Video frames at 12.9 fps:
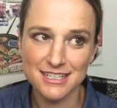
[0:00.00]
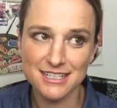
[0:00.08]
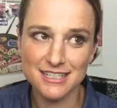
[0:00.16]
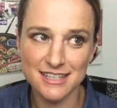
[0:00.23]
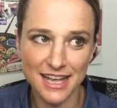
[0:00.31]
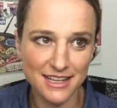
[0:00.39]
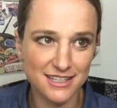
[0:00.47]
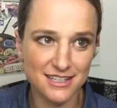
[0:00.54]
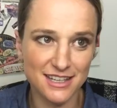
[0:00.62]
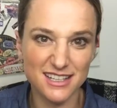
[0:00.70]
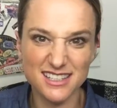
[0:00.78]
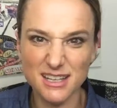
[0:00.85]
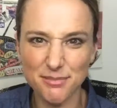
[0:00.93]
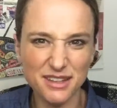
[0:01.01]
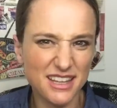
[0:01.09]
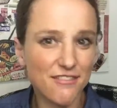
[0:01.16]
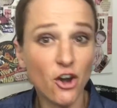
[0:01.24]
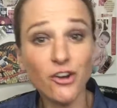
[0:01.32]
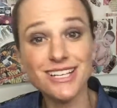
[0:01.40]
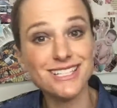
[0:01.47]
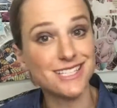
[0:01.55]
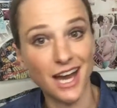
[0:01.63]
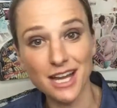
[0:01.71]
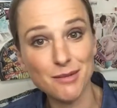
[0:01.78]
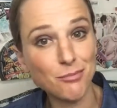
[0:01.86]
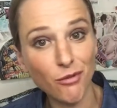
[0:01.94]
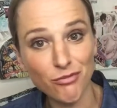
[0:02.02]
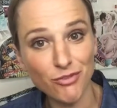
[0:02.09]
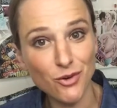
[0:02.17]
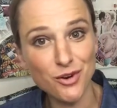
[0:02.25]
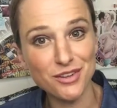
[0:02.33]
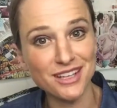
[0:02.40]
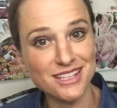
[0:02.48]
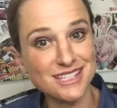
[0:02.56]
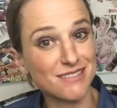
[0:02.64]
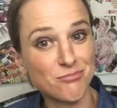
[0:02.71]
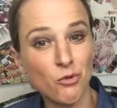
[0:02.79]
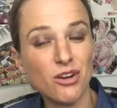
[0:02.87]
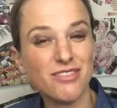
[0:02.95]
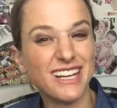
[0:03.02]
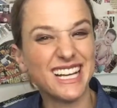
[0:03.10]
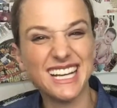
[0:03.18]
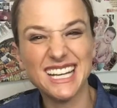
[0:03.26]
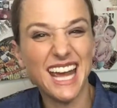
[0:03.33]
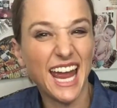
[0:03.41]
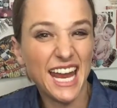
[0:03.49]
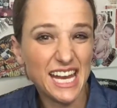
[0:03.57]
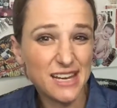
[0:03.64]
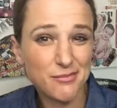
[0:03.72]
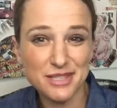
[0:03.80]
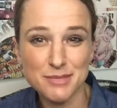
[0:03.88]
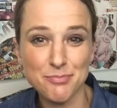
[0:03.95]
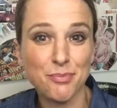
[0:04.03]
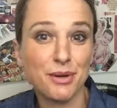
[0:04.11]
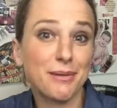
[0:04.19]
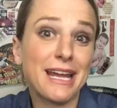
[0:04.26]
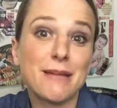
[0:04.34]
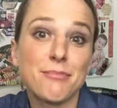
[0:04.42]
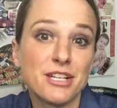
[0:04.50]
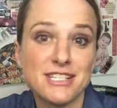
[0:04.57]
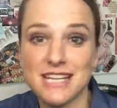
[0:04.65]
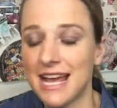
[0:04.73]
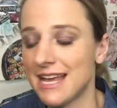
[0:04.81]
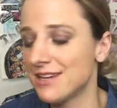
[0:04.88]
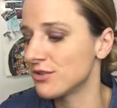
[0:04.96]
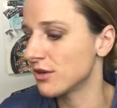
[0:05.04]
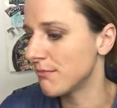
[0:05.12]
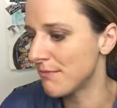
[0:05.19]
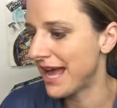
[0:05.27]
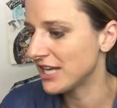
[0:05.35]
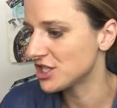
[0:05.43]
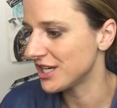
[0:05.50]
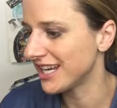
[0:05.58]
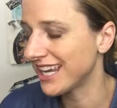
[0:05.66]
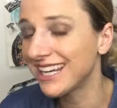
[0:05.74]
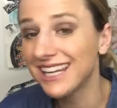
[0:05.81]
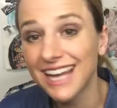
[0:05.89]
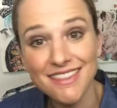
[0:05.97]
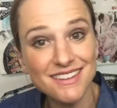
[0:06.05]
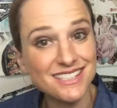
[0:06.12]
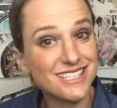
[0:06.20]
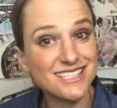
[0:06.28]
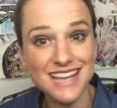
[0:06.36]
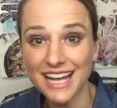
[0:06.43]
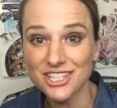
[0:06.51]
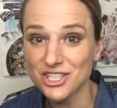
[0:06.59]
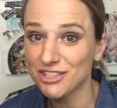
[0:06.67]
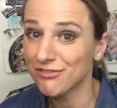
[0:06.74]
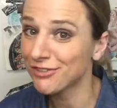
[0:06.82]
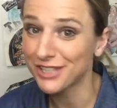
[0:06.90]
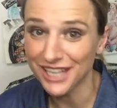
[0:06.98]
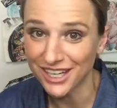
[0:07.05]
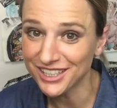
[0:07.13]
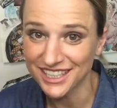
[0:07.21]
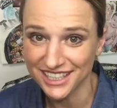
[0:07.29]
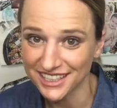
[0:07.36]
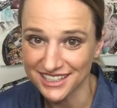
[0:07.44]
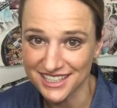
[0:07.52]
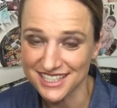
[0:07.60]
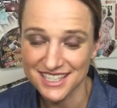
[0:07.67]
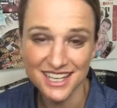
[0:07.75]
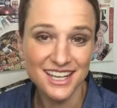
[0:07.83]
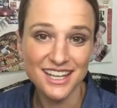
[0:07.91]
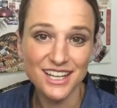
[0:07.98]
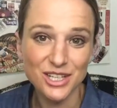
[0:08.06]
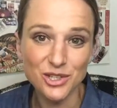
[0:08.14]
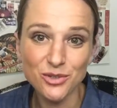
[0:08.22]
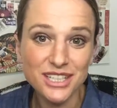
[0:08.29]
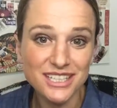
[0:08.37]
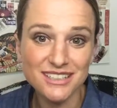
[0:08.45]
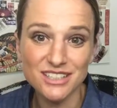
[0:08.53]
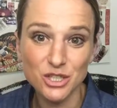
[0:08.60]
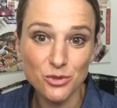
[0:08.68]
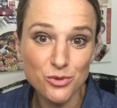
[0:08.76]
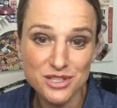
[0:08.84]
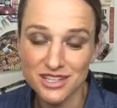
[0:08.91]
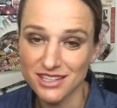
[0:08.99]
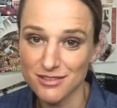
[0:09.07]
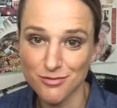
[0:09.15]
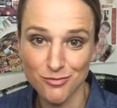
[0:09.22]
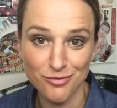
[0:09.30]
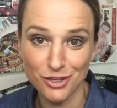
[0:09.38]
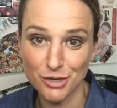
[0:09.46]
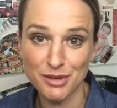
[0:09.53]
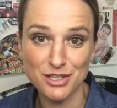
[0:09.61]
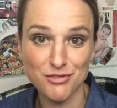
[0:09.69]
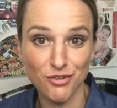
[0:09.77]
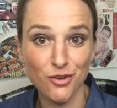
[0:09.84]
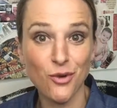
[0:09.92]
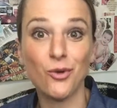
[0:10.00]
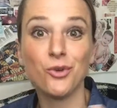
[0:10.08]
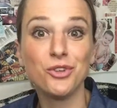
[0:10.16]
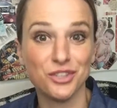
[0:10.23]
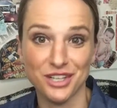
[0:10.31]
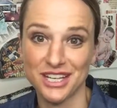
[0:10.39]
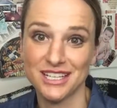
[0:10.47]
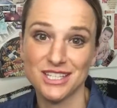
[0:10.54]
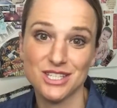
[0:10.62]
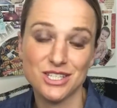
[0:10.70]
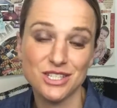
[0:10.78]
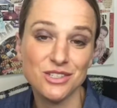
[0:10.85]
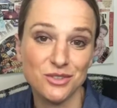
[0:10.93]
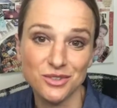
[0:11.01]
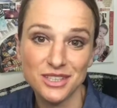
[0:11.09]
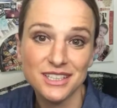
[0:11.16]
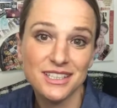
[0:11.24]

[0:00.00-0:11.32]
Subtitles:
sense that it's something they've already done before, that it's more like a game. It's playing pretend or imagining. And again, this is not just for young kids. You can use this verbiage for older kids too,